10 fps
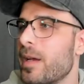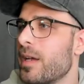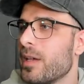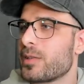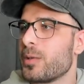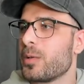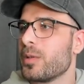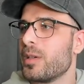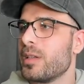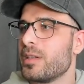So
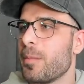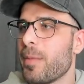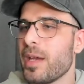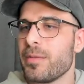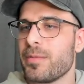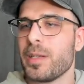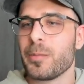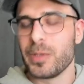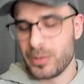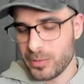the main thing we
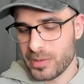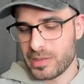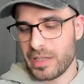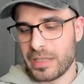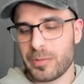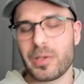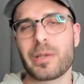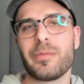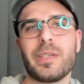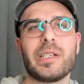do is like, we gotta
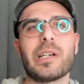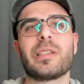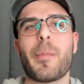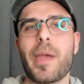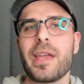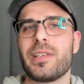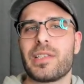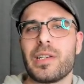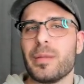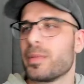figure out the main
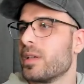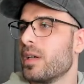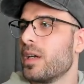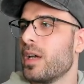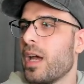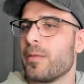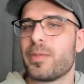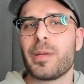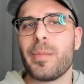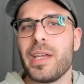shape. And for
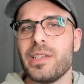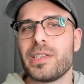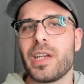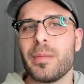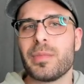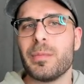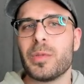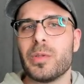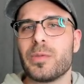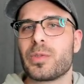the main shape, the
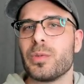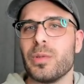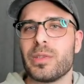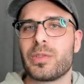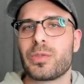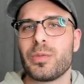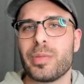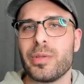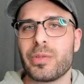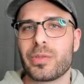move tool is super
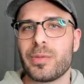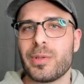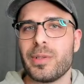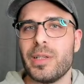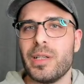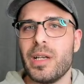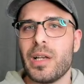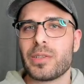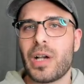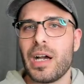useful.
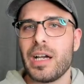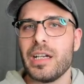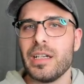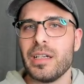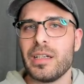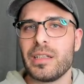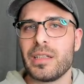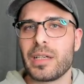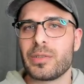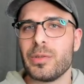So I
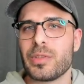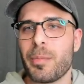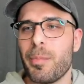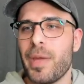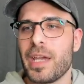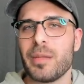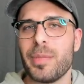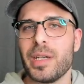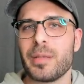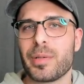like to use a mega
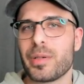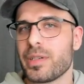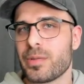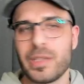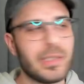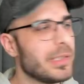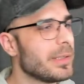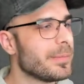big brush right here,